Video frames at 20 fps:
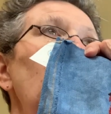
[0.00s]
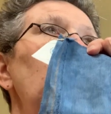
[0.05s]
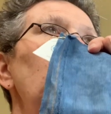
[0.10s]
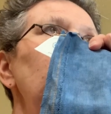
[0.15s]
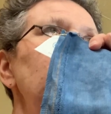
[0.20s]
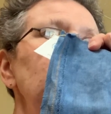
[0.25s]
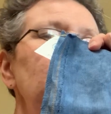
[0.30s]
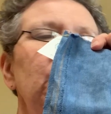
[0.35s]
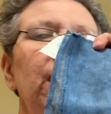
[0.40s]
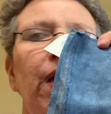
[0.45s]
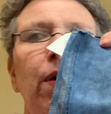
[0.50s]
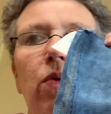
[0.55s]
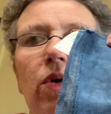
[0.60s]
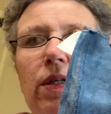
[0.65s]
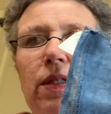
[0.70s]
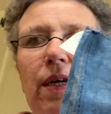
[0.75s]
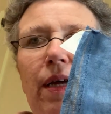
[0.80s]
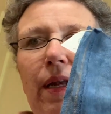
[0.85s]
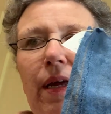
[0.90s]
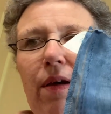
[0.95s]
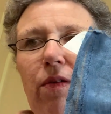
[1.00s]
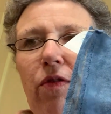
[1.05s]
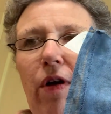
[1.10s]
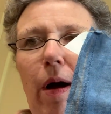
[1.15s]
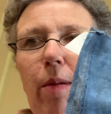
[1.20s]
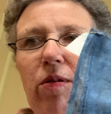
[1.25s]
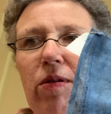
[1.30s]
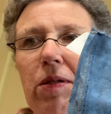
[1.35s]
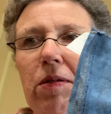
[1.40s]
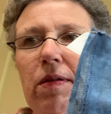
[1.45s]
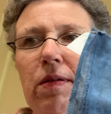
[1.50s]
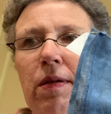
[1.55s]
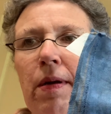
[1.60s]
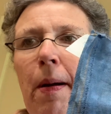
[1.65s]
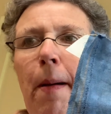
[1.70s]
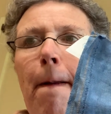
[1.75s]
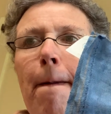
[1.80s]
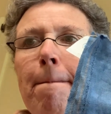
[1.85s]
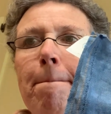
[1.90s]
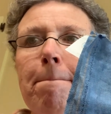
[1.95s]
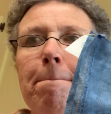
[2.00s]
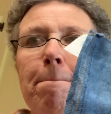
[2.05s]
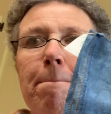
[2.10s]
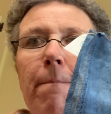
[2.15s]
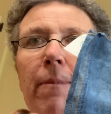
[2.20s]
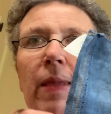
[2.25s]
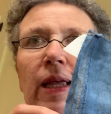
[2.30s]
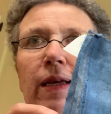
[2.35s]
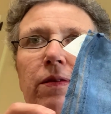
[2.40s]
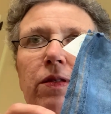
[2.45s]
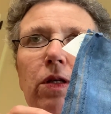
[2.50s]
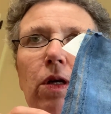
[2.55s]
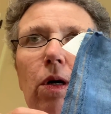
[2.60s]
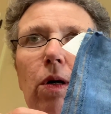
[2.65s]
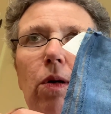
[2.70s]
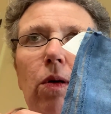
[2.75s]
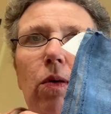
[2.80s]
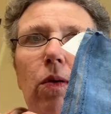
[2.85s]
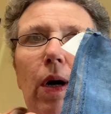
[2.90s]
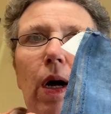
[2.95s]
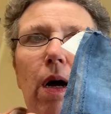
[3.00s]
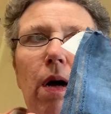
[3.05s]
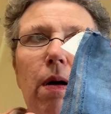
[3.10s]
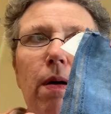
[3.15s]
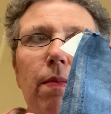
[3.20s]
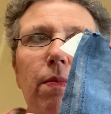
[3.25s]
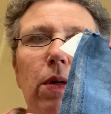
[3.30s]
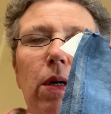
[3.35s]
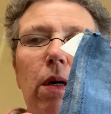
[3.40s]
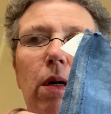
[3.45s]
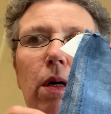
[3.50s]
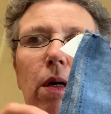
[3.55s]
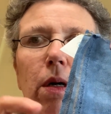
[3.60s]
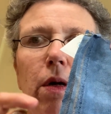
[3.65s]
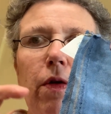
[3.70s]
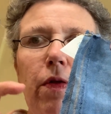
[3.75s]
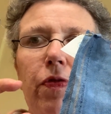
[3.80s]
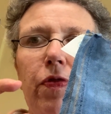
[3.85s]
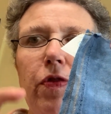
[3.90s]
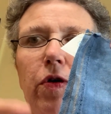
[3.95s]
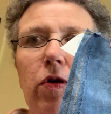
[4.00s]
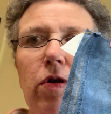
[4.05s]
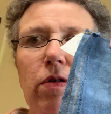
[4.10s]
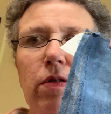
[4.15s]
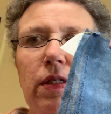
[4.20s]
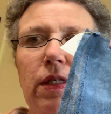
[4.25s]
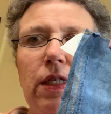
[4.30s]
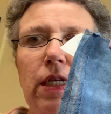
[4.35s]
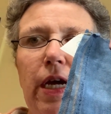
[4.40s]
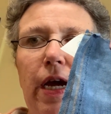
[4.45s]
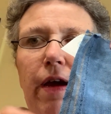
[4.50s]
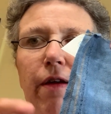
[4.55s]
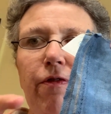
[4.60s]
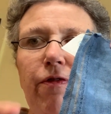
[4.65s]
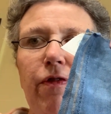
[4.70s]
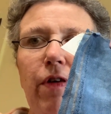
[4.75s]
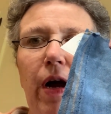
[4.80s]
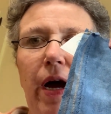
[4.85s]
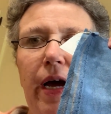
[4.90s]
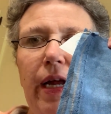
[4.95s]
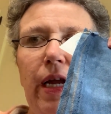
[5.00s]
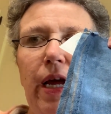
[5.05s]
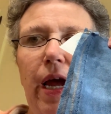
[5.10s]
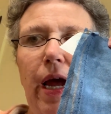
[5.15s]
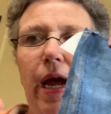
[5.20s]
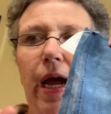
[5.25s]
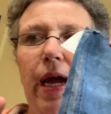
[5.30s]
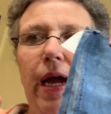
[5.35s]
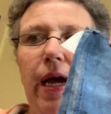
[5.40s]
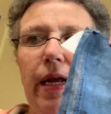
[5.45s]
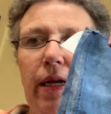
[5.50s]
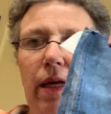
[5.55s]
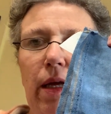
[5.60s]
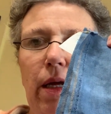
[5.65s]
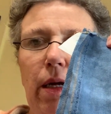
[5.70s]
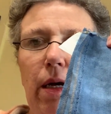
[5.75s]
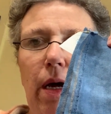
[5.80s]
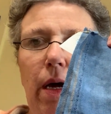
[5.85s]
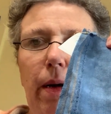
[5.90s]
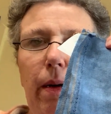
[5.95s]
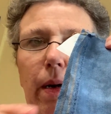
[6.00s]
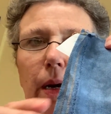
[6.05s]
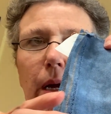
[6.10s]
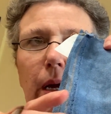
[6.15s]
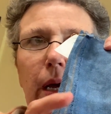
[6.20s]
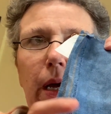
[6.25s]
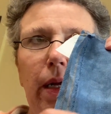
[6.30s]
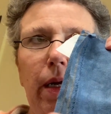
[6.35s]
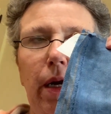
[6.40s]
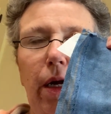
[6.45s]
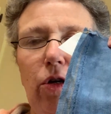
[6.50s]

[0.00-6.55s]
Wednesday I worked on Ann Roberts. So Thursday, Friday, and a